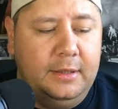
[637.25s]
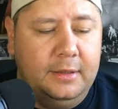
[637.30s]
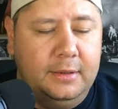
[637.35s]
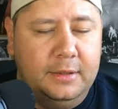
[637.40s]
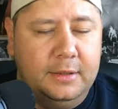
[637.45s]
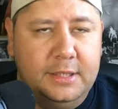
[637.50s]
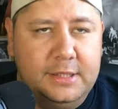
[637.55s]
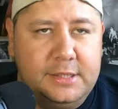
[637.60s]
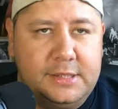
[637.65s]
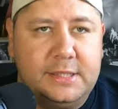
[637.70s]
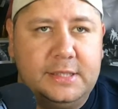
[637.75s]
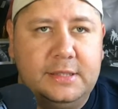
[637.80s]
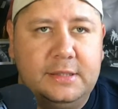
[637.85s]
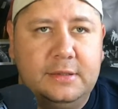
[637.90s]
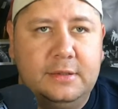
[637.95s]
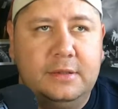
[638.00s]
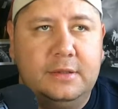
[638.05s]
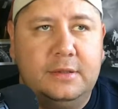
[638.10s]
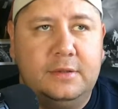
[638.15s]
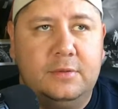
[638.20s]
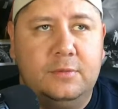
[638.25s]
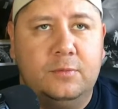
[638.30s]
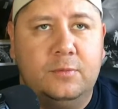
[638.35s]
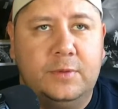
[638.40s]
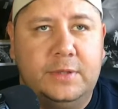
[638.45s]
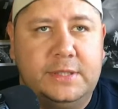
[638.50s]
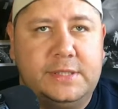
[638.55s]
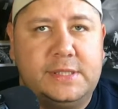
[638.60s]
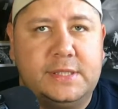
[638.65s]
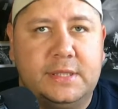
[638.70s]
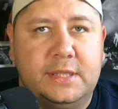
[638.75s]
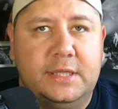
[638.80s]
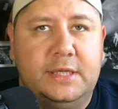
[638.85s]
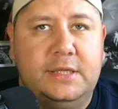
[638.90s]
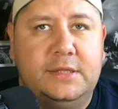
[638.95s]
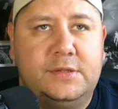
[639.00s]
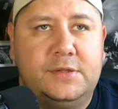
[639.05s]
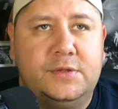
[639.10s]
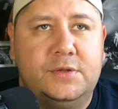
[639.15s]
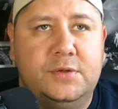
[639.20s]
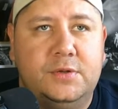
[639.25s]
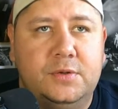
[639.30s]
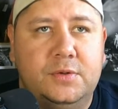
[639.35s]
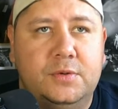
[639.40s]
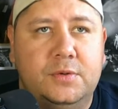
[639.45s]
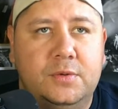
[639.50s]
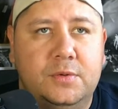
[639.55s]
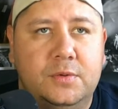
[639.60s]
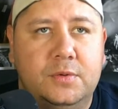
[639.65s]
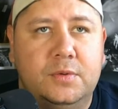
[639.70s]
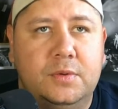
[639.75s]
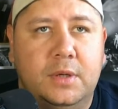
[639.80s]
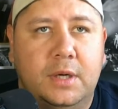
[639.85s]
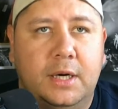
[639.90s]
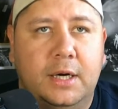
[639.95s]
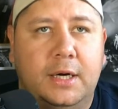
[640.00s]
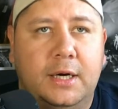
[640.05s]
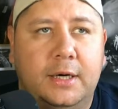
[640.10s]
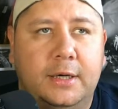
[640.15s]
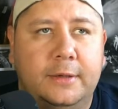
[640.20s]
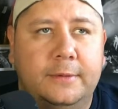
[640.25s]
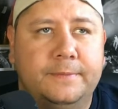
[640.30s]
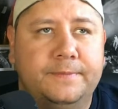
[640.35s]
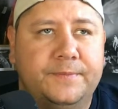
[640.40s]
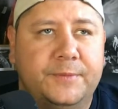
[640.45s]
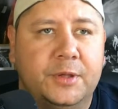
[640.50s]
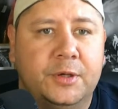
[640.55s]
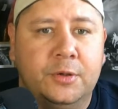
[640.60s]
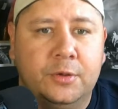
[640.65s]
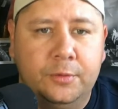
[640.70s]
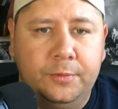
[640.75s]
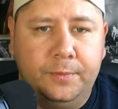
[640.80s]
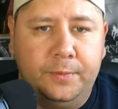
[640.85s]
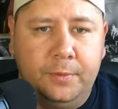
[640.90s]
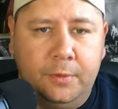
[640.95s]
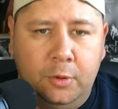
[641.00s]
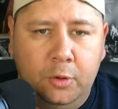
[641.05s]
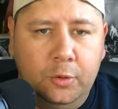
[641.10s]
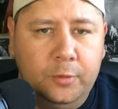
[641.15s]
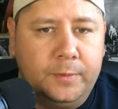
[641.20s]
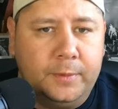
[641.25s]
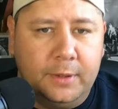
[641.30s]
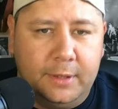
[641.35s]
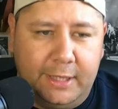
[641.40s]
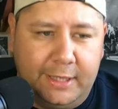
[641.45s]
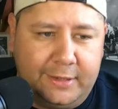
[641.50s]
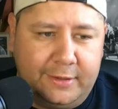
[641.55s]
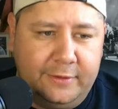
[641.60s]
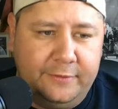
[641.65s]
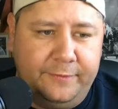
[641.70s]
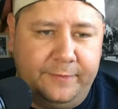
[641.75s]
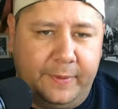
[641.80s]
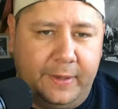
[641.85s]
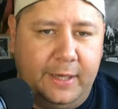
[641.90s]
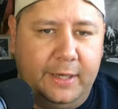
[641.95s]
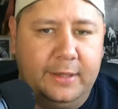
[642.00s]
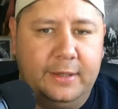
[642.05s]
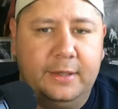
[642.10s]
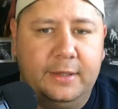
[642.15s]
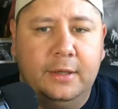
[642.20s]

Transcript: listened recently to the Hoop Collective pod